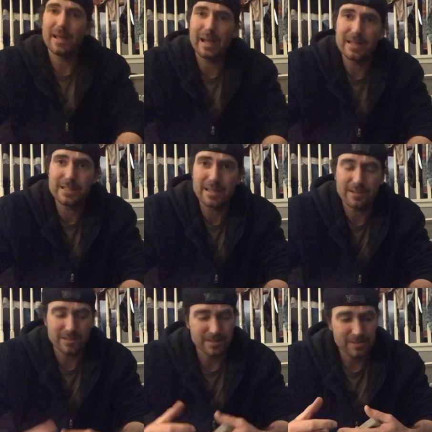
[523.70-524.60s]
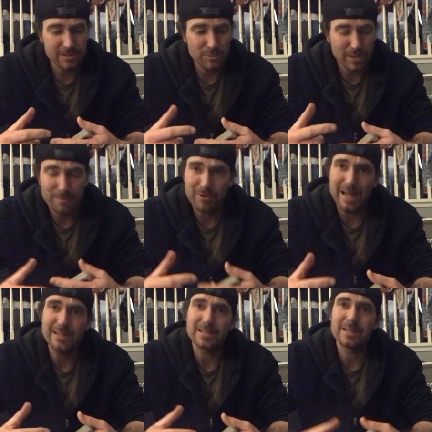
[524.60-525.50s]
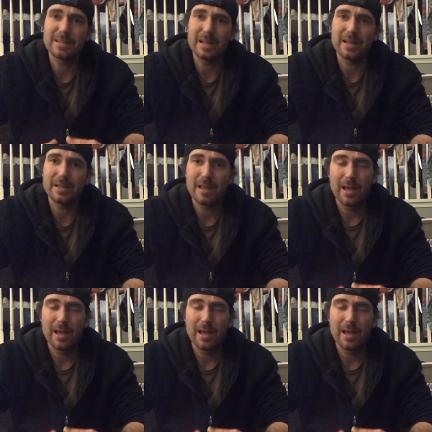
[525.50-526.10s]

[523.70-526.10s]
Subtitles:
I say, there's one I'm practicing, and